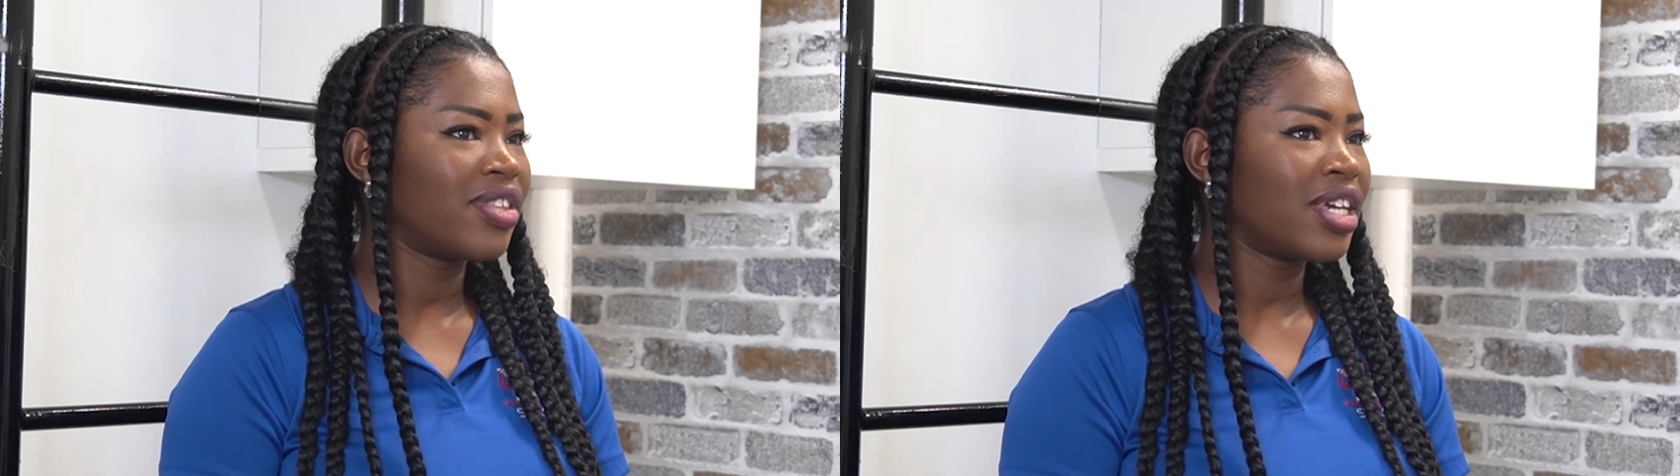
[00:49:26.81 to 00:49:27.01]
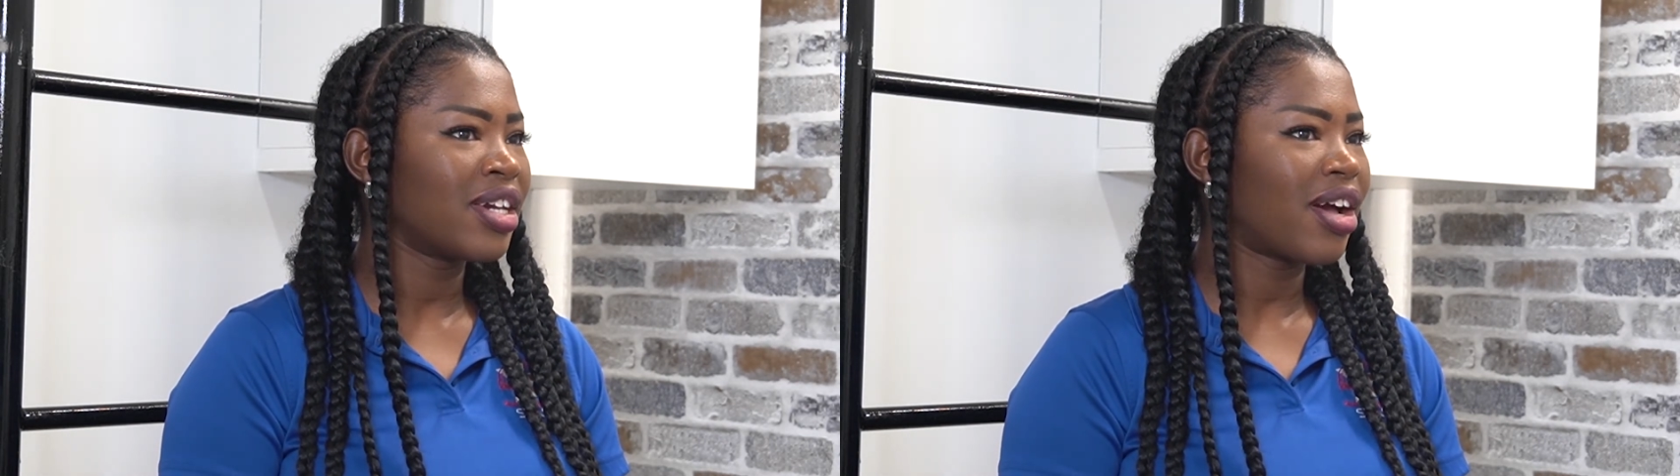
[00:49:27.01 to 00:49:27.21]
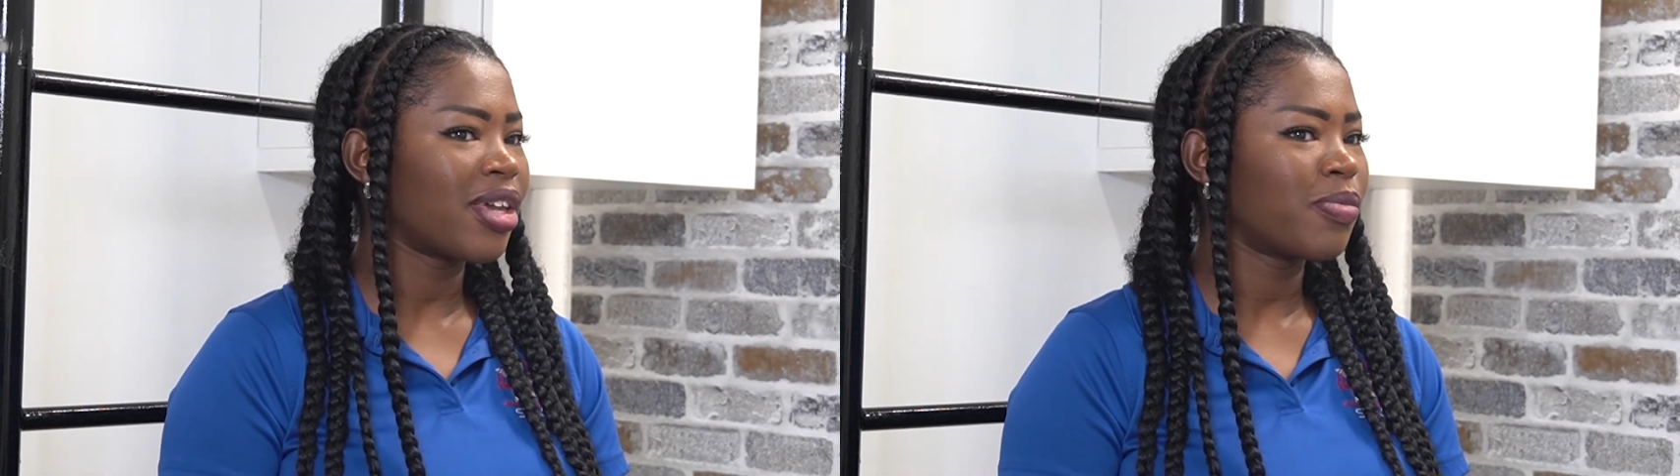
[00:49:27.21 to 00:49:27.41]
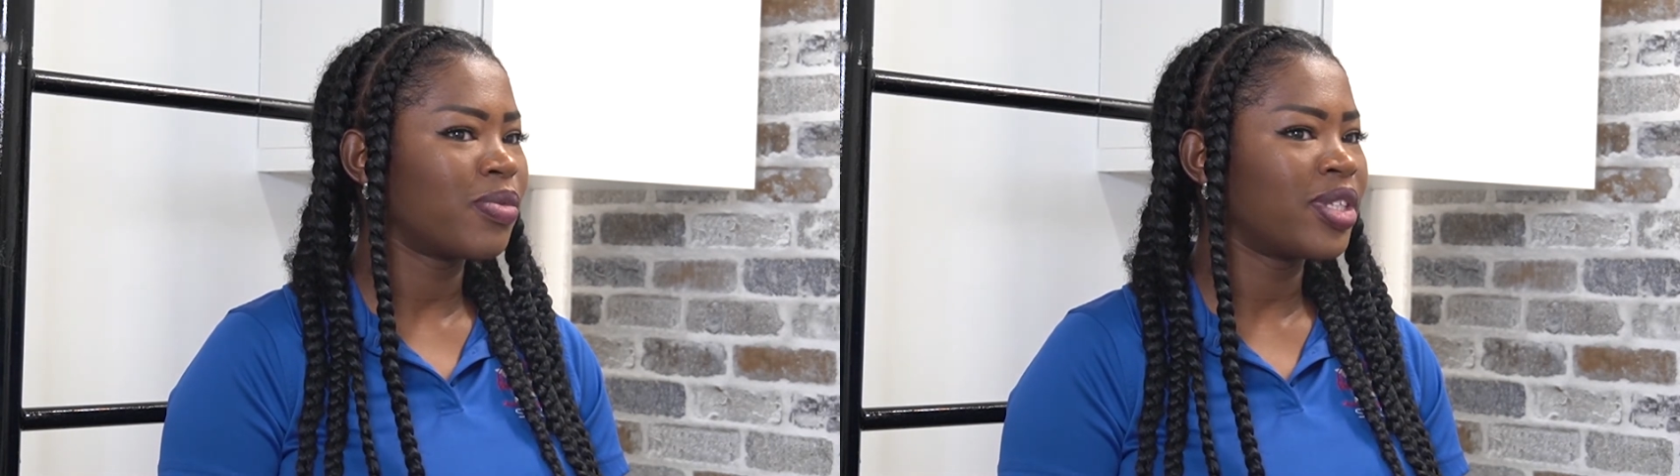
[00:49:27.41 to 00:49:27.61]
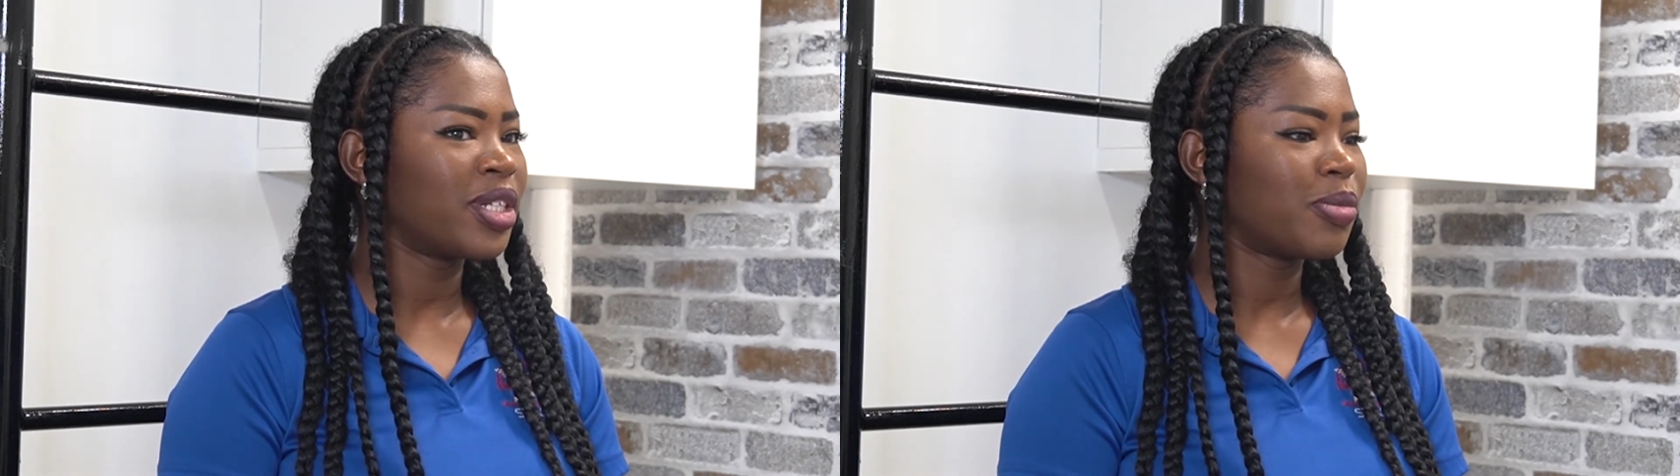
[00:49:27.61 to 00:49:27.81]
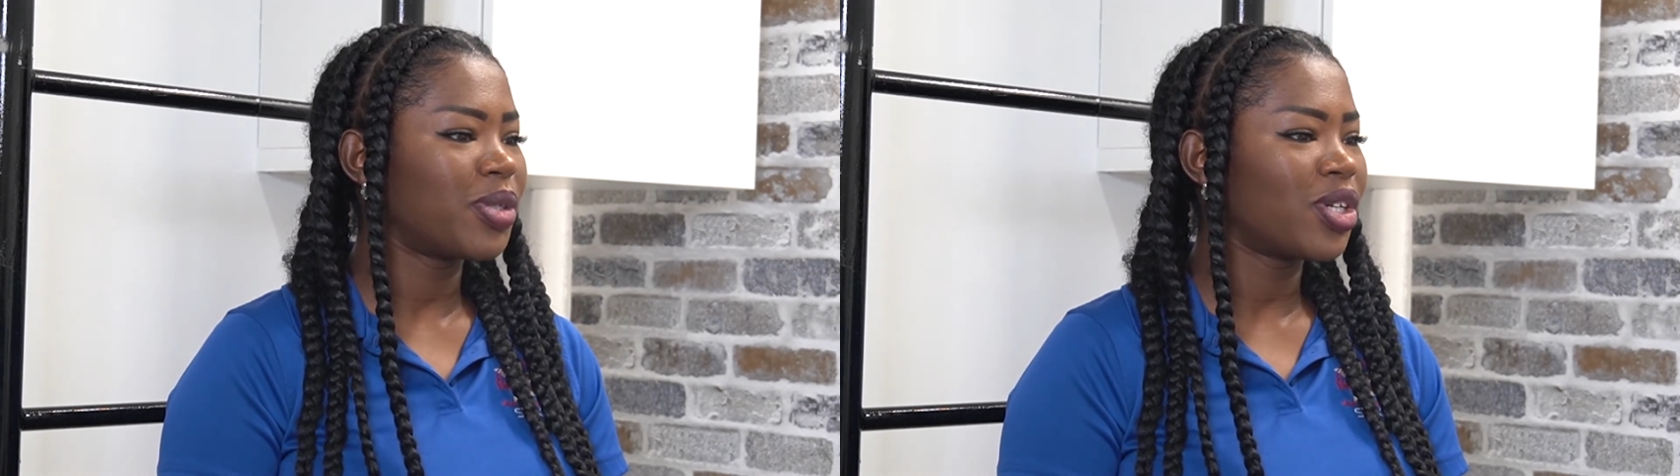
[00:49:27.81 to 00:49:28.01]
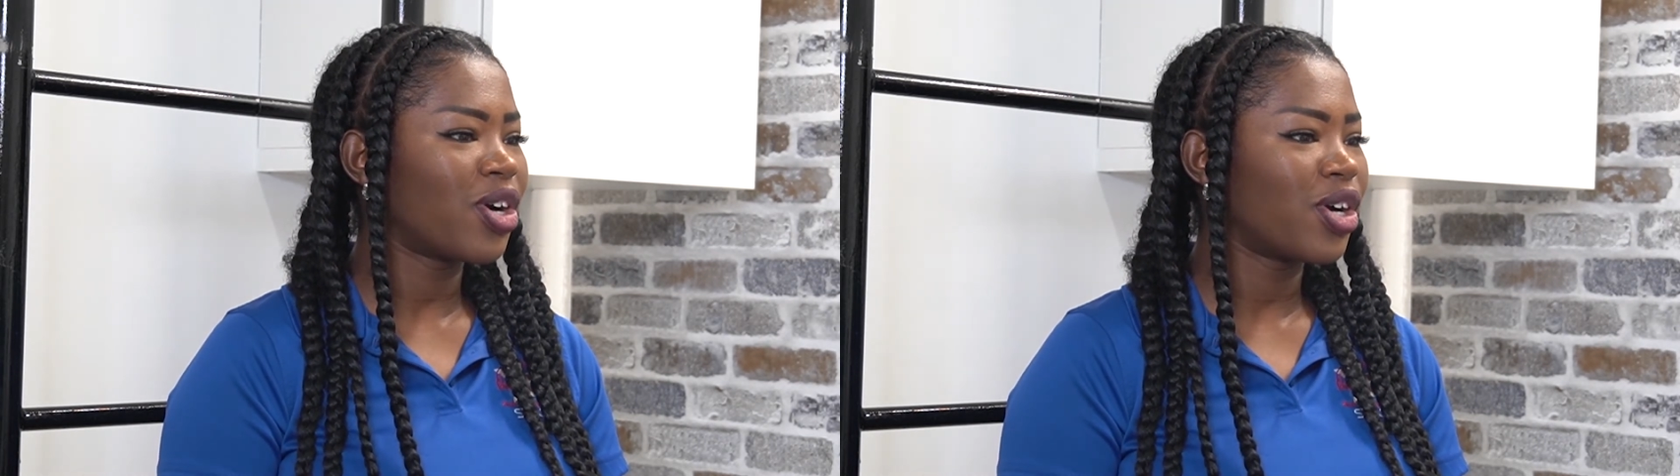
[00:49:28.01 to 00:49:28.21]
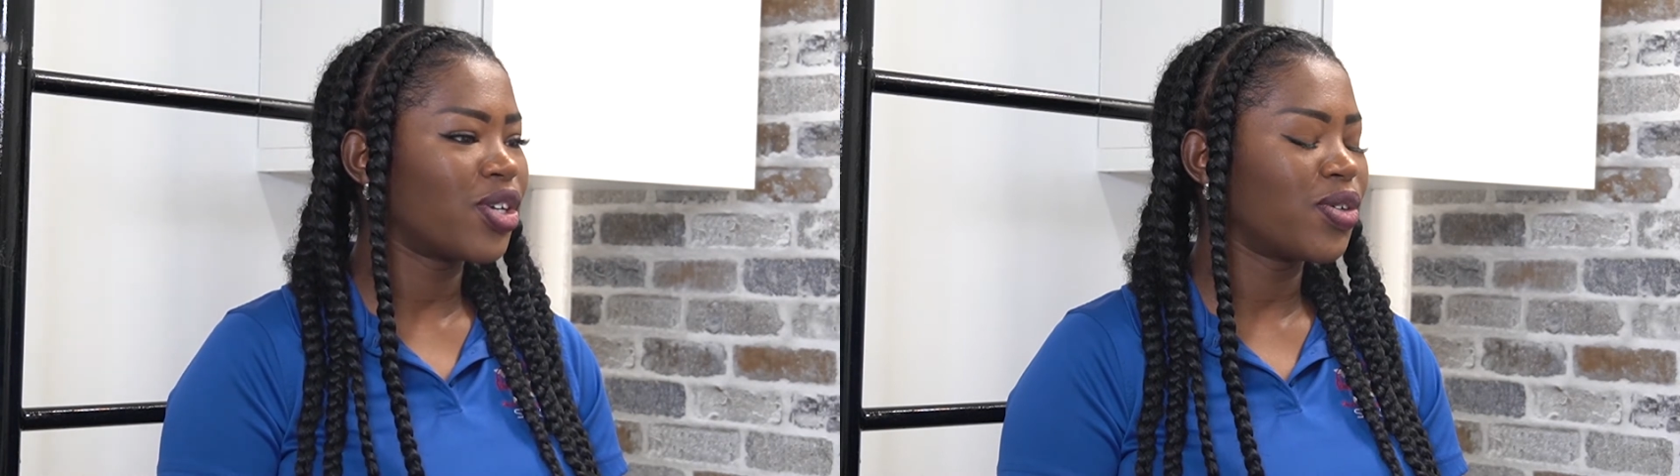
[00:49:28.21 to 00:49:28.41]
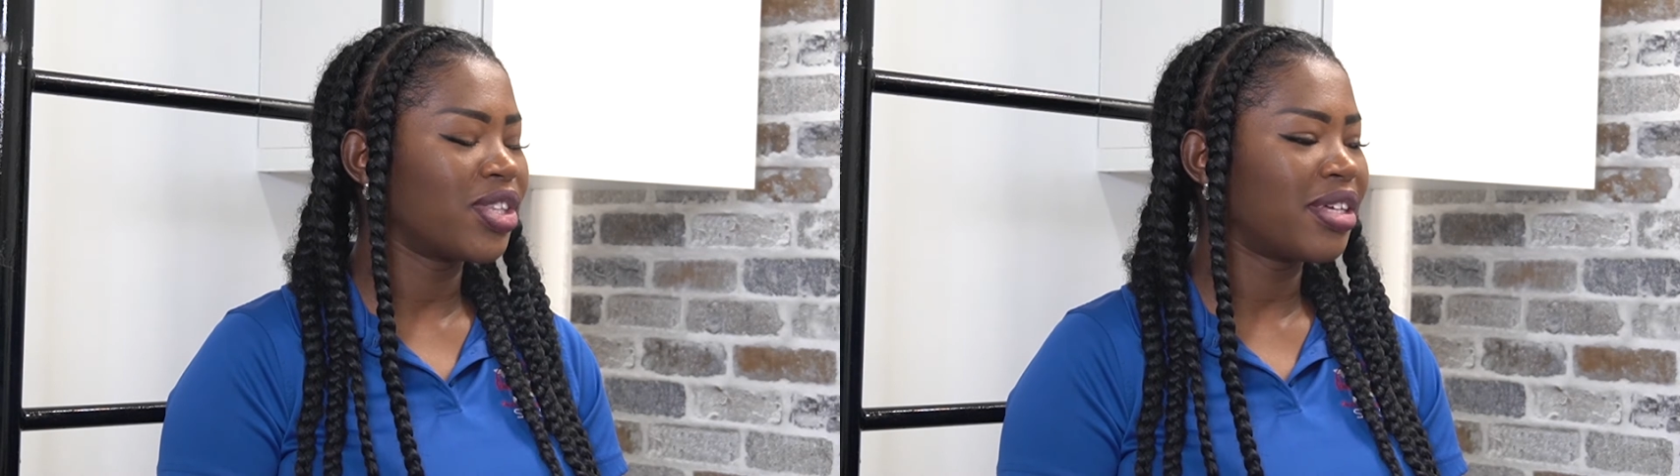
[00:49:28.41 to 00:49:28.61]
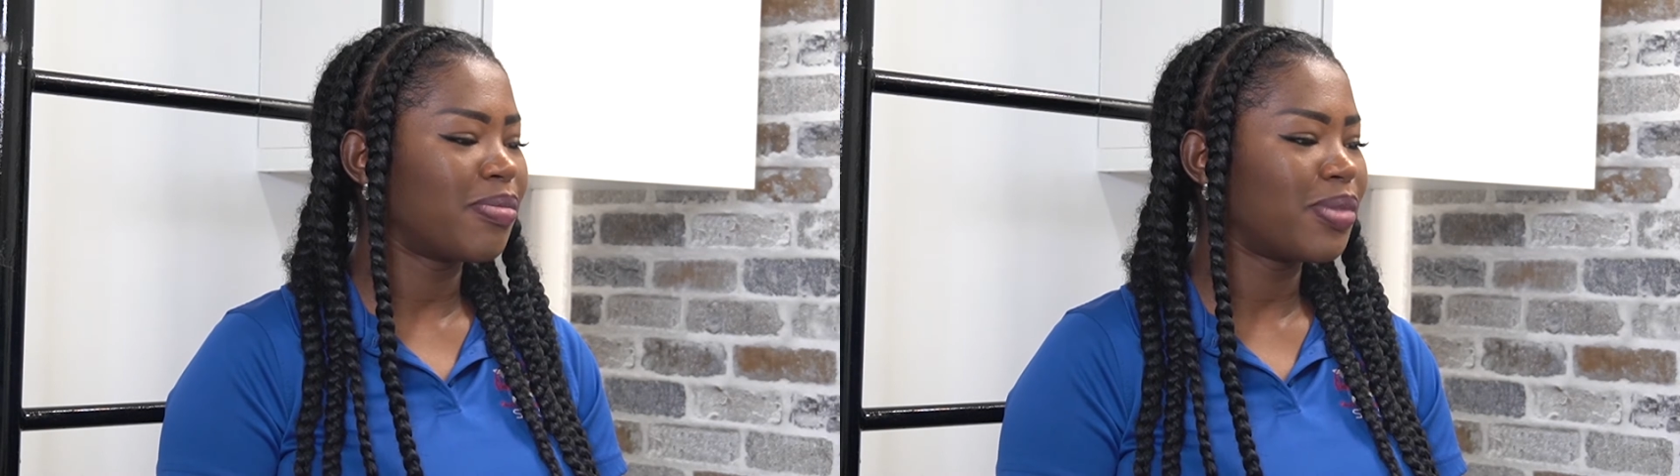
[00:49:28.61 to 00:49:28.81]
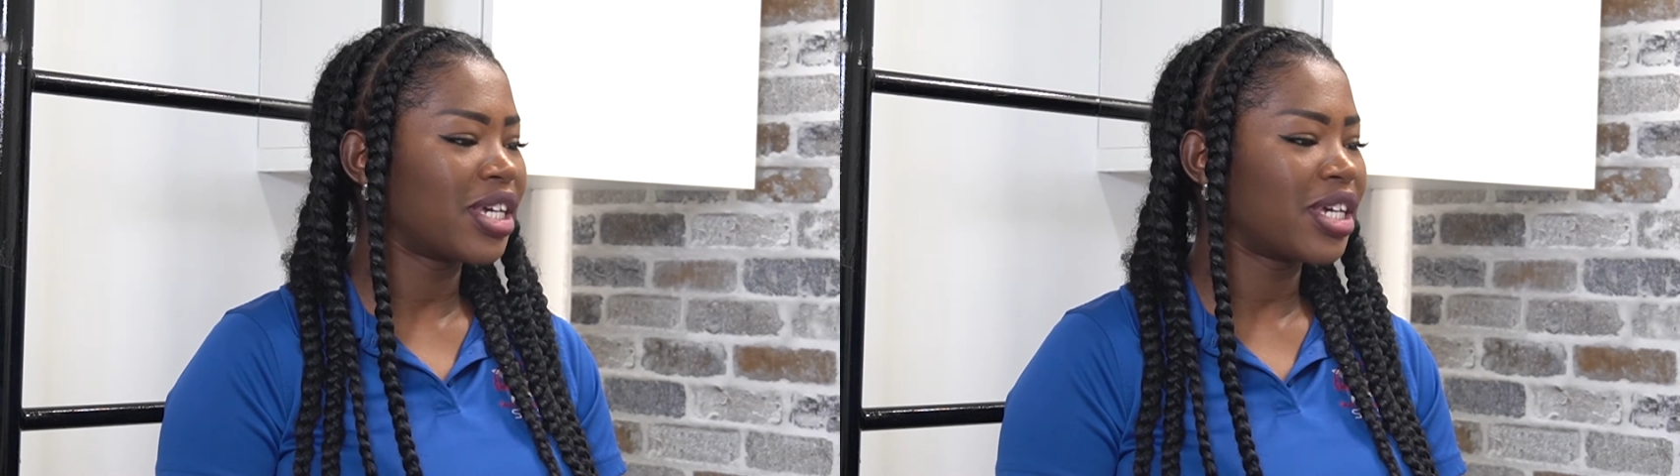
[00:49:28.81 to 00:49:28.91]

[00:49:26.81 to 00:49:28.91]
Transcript: think I am a little bit hard on them